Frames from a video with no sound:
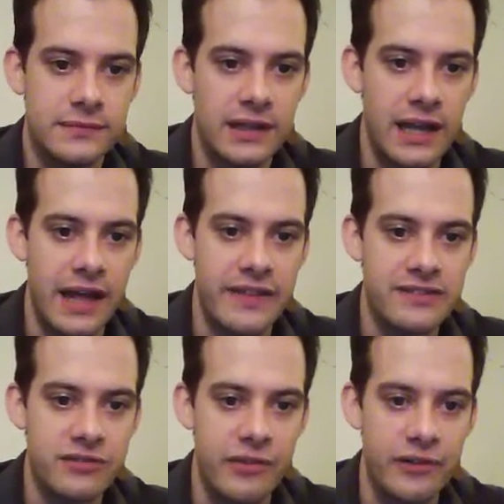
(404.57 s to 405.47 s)
And this is
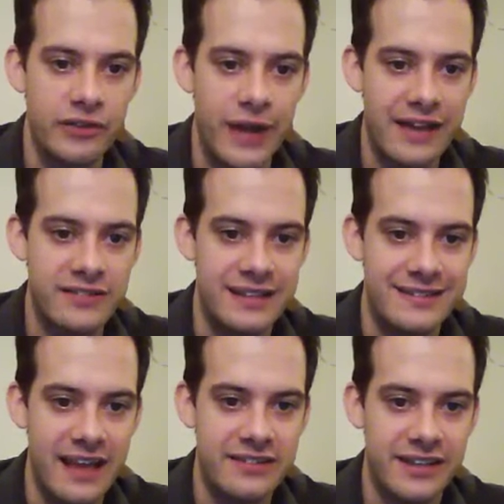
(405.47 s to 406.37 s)
referred to as the
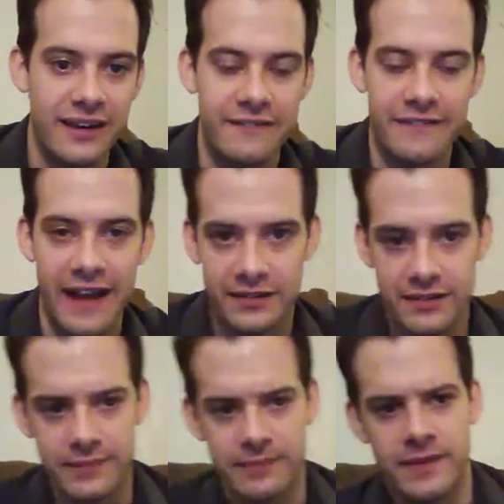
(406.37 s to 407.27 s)
testing effect.
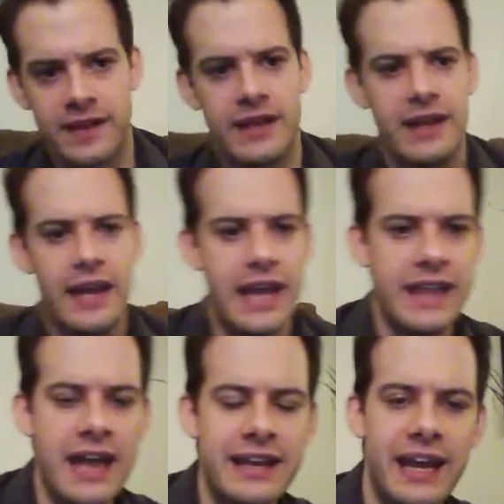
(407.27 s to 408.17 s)
And the
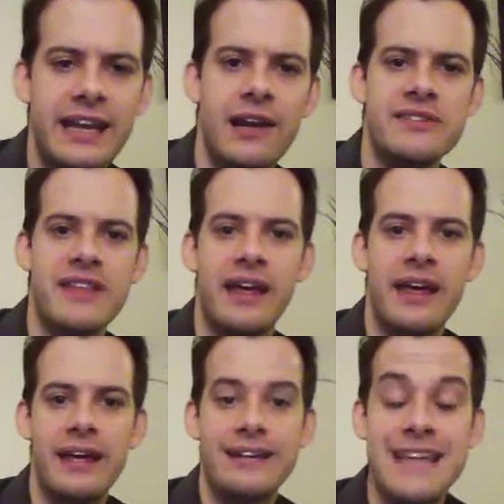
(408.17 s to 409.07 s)
idea here is
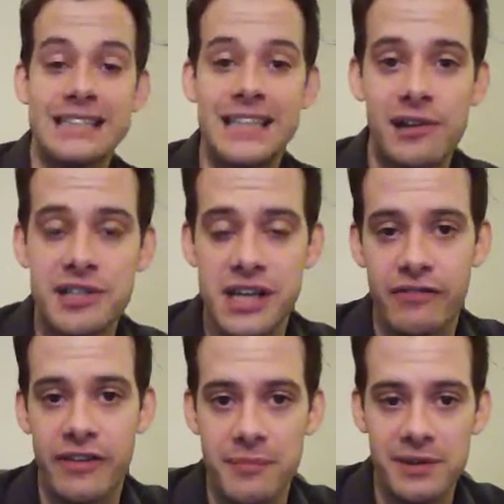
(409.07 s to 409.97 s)
that testing yourself
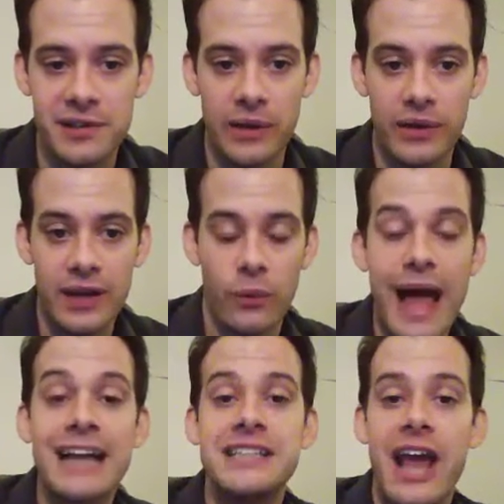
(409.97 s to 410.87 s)
on the material will
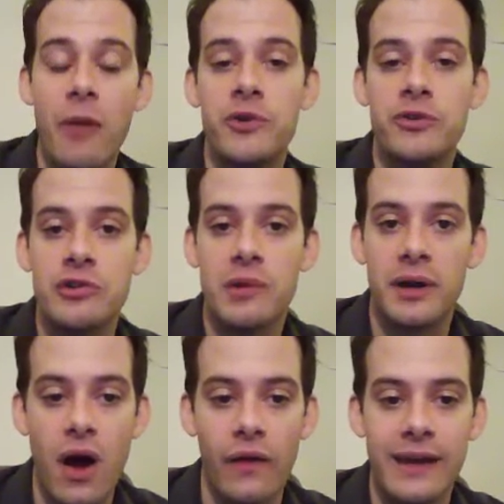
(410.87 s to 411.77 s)
actually help you to
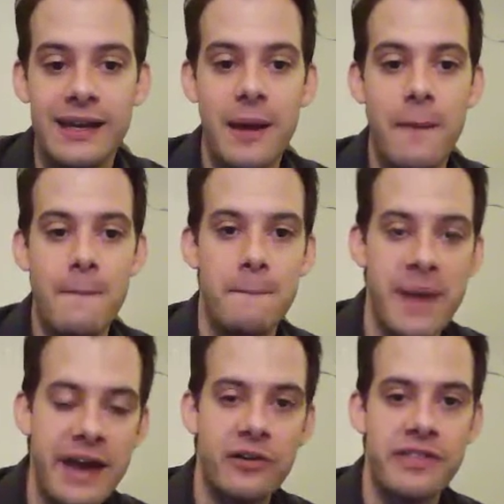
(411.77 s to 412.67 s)
recall it
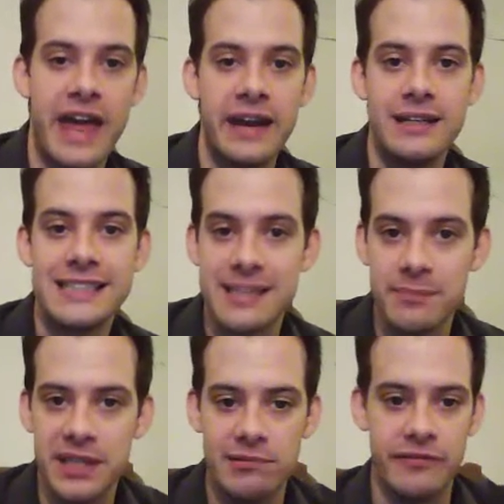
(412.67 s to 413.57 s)
better than
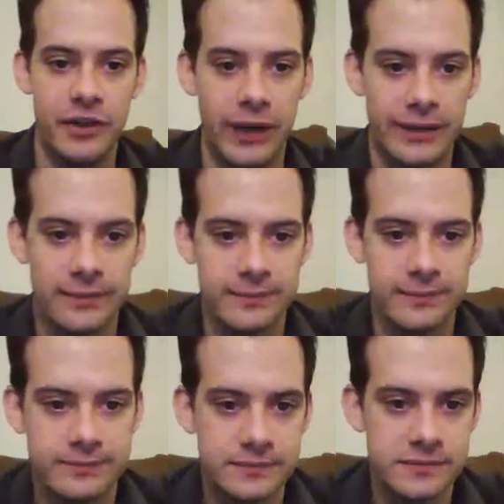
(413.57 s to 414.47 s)
simply reviewing.
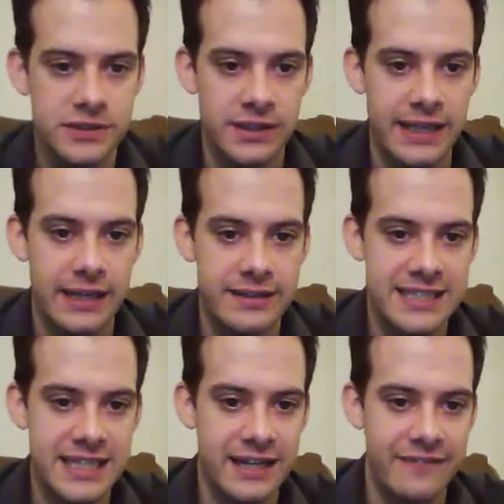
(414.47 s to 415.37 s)
So the
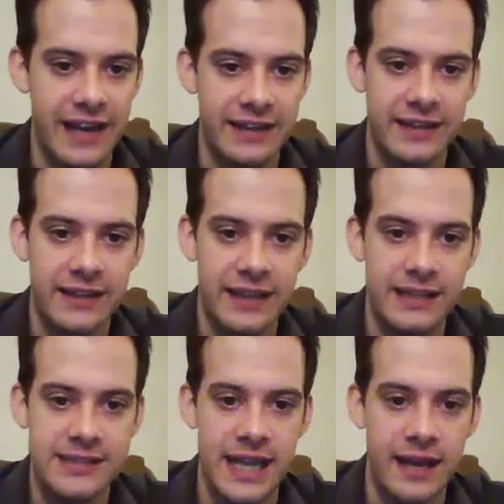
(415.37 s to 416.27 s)
testing effect
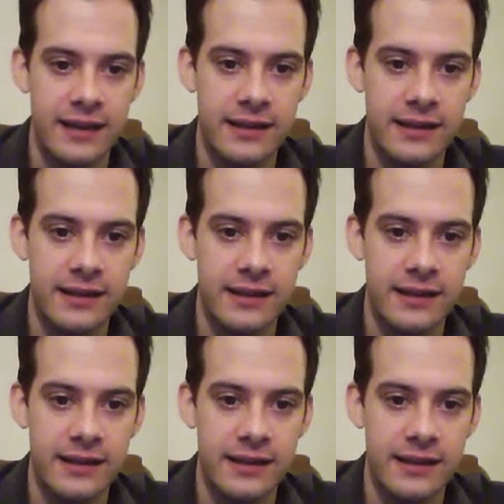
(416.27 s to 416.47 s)
is that